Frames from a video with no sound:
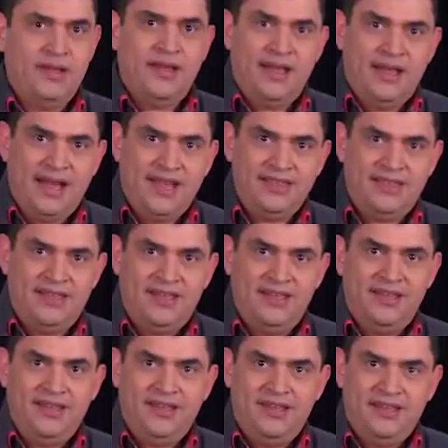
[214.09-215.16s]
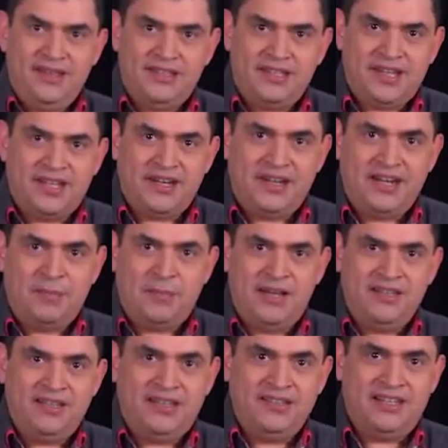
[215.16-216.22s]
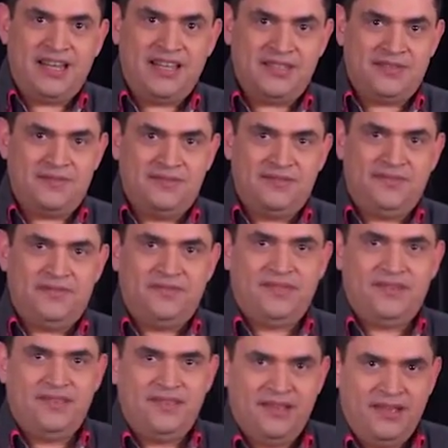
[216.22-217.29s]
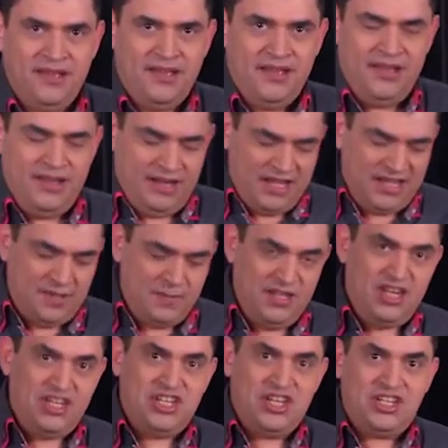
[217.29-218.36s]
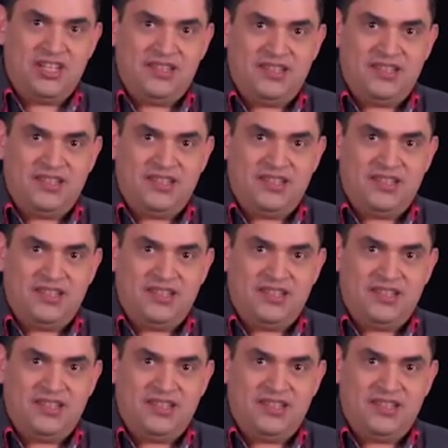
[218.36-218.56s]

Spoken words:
so pad loops plays while we're playing. We go to the edit